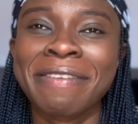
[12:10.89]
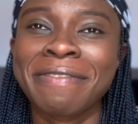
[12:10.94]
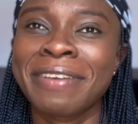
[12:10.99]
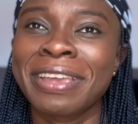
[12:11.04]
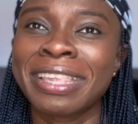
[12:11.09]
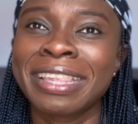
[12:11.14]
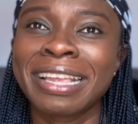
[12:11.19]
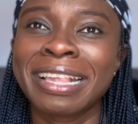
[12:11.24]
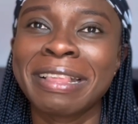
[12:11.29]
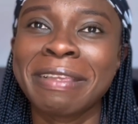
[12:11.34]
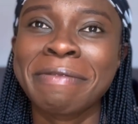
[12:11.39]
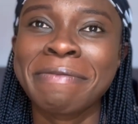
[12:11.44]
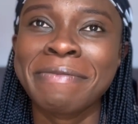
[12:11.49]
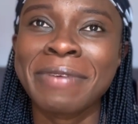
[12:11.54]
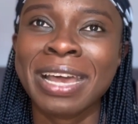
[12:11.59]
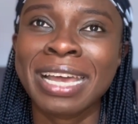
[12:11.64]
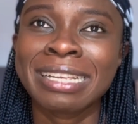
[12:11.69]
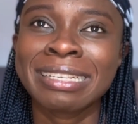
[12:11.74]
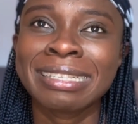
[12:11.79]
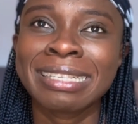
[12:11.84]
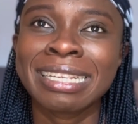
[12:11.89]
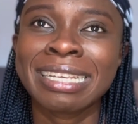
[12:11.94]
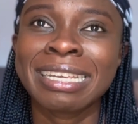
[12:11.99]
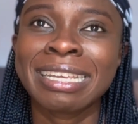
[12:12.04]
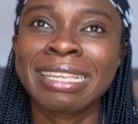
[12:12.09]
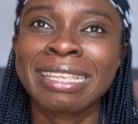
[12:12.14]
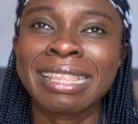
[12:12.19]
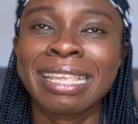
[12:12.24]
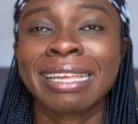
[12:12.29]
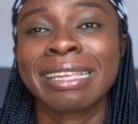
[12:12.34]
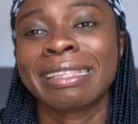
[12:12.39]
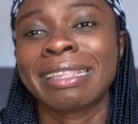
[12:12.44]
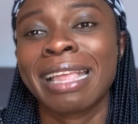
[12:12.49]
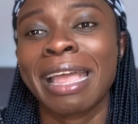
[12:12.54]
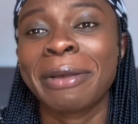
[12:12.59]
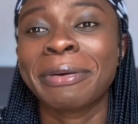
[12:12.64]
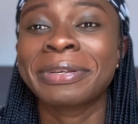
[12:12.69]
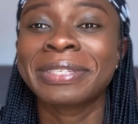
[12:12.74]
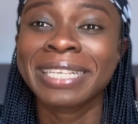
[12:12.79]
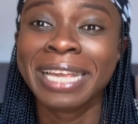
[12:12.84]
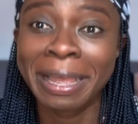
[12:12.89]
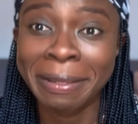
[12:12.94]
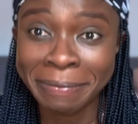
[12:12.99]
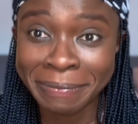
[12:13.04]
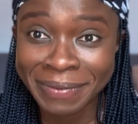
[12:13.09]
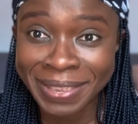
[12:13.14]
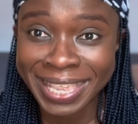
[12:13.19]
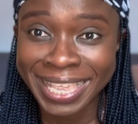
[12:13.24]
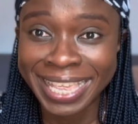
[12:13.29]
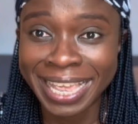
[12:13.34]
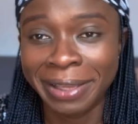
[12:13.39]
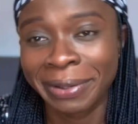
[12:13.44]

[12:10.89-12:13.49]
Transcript: I finally fasted and I was happy.